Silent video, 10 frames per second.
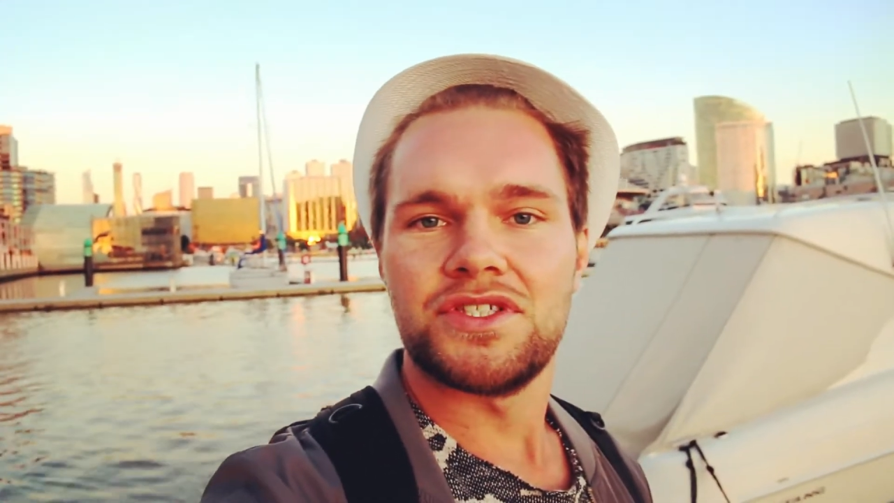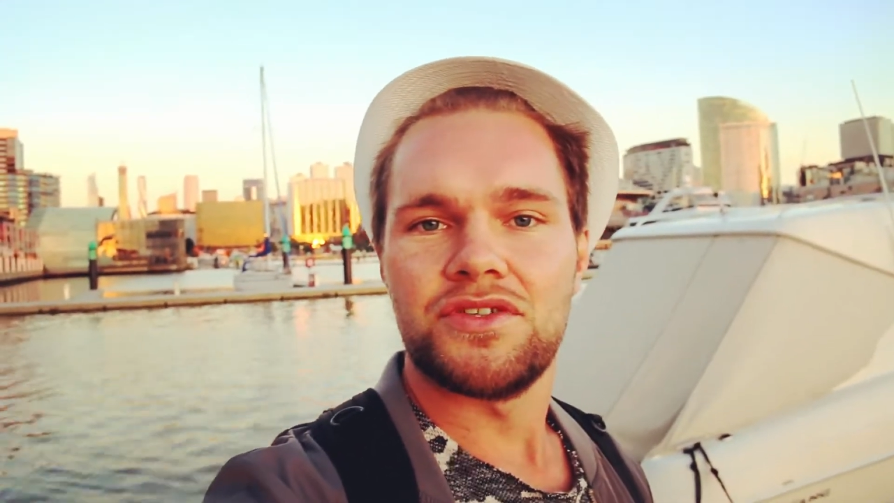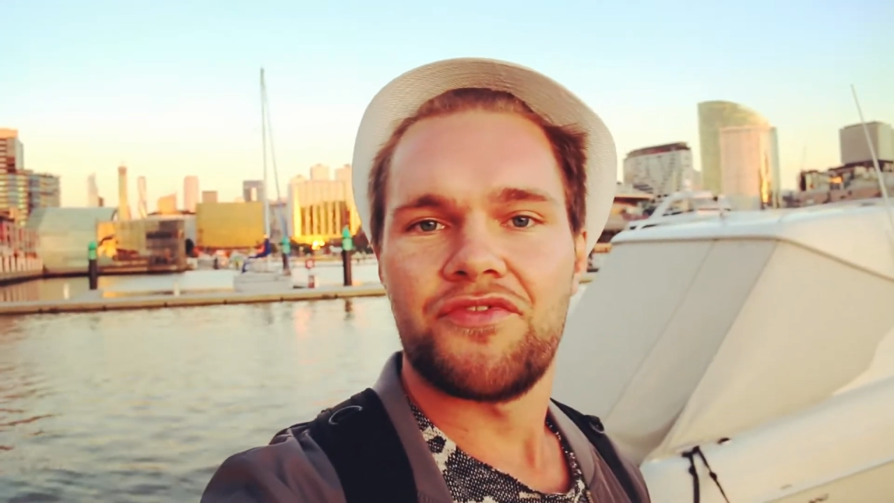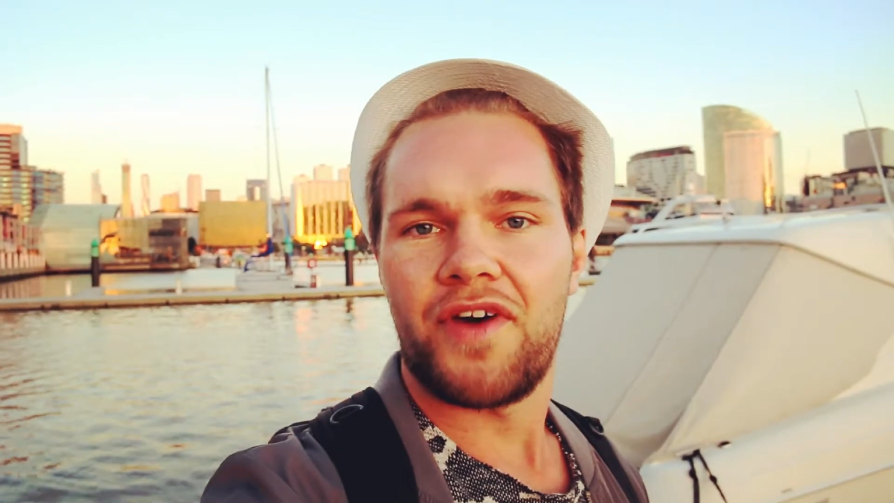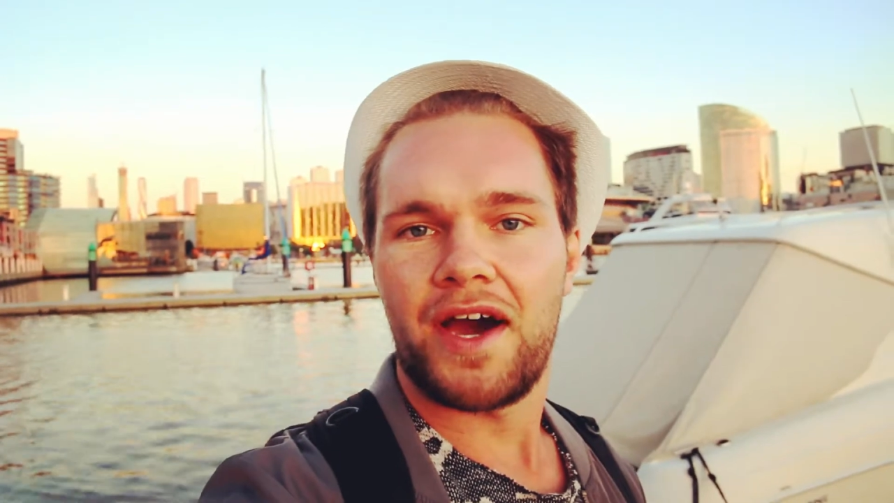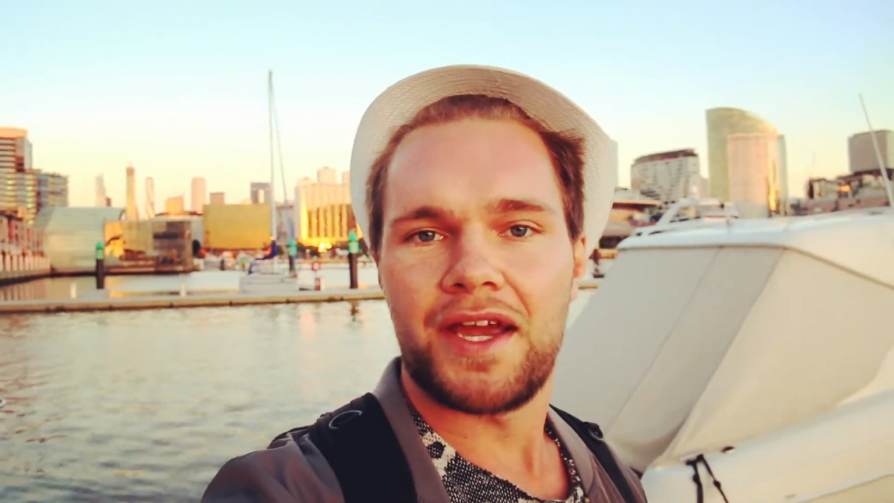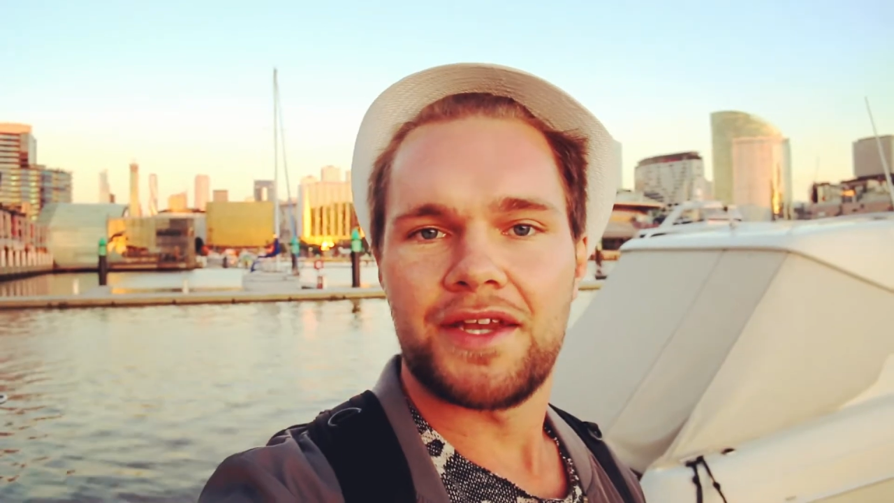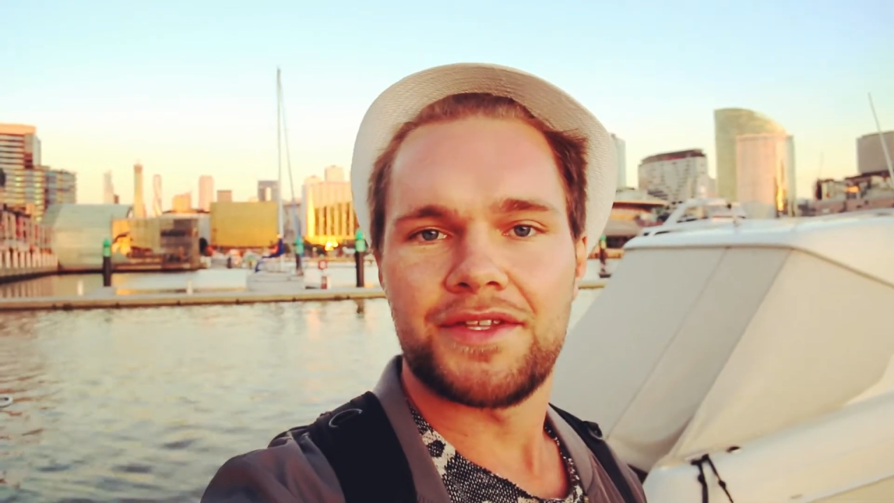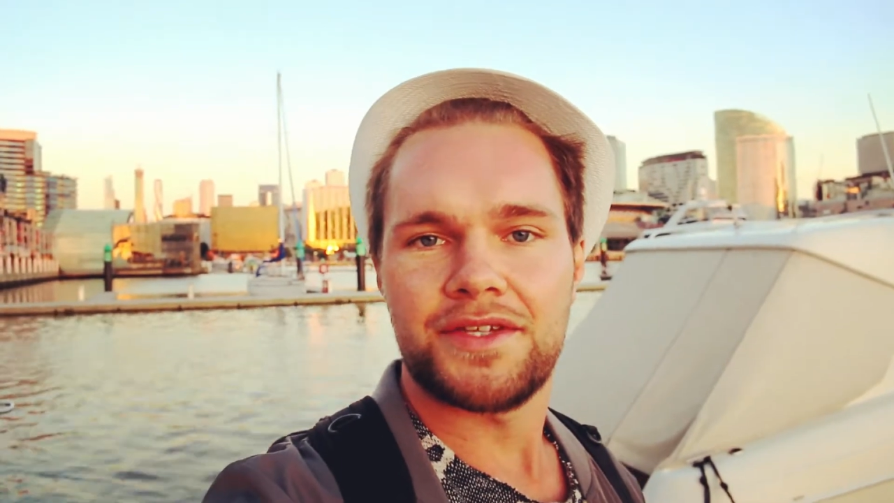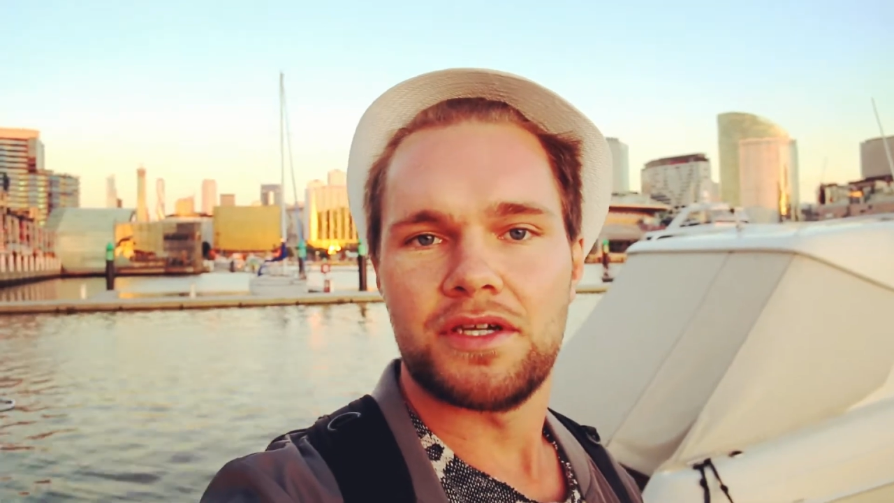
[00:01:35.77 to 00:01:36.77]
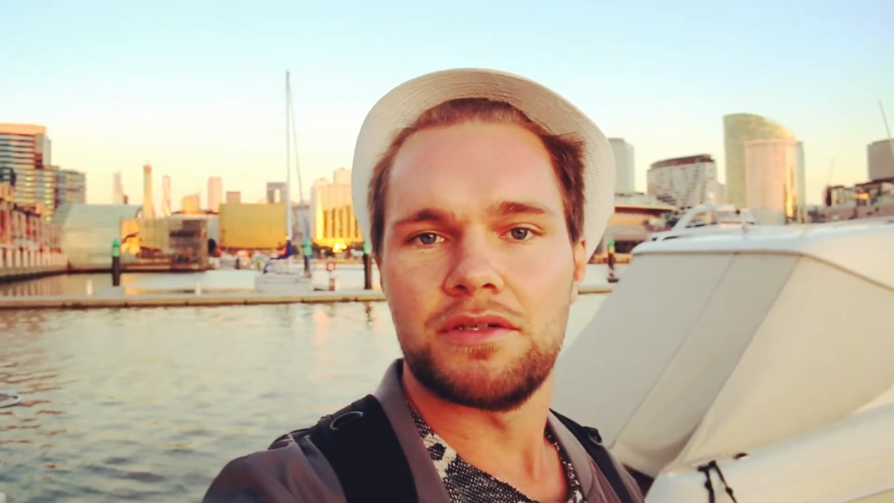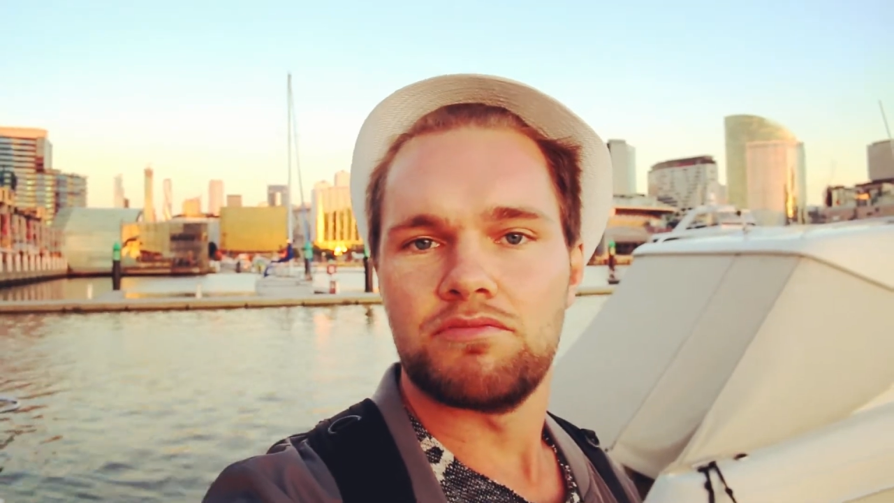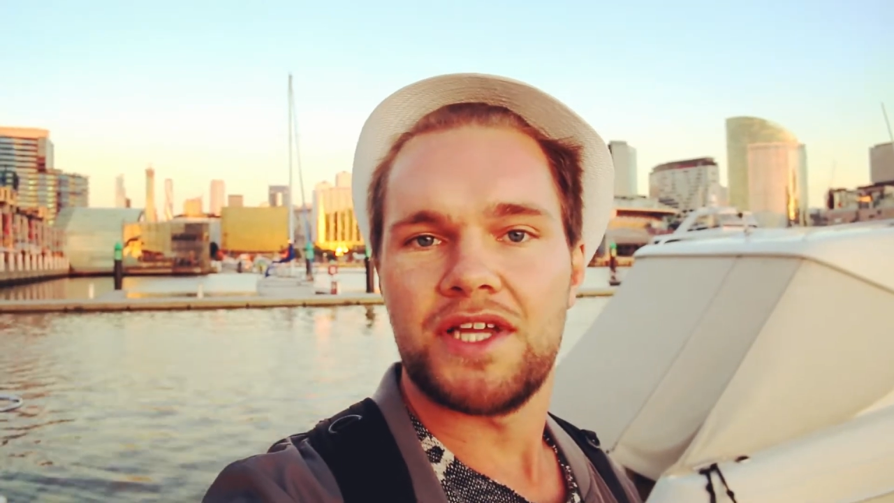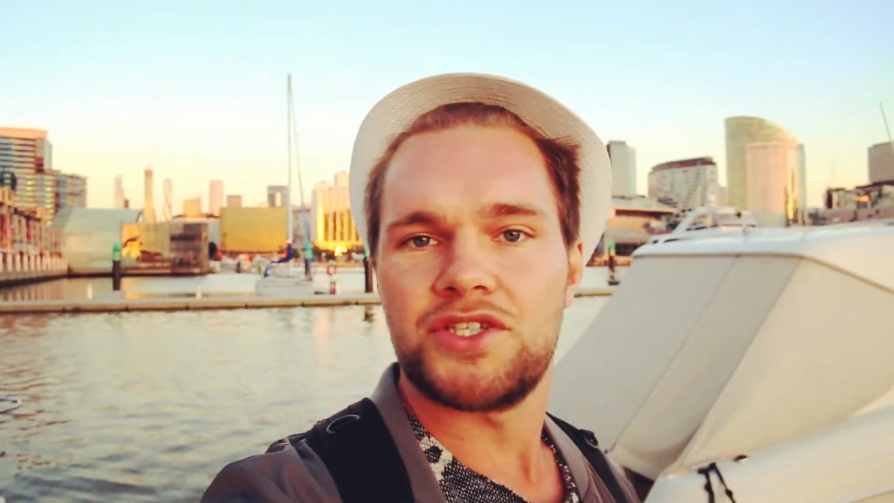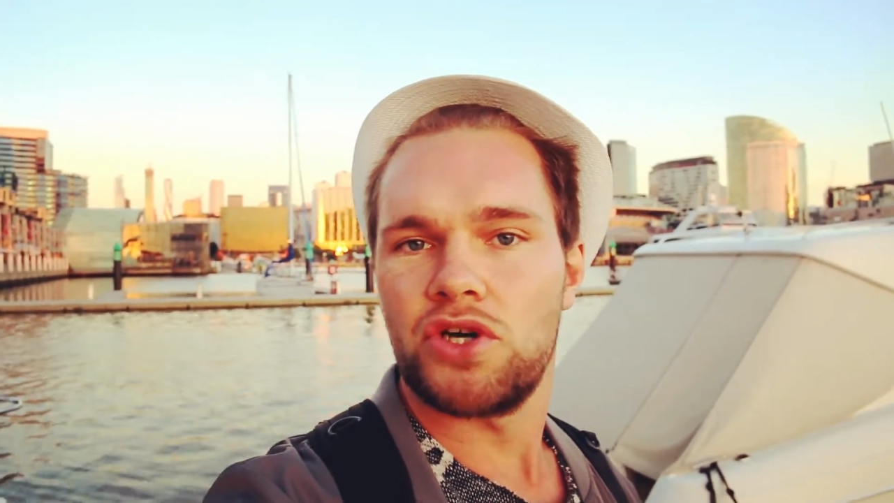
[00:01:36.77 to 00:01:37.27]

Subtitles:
to find a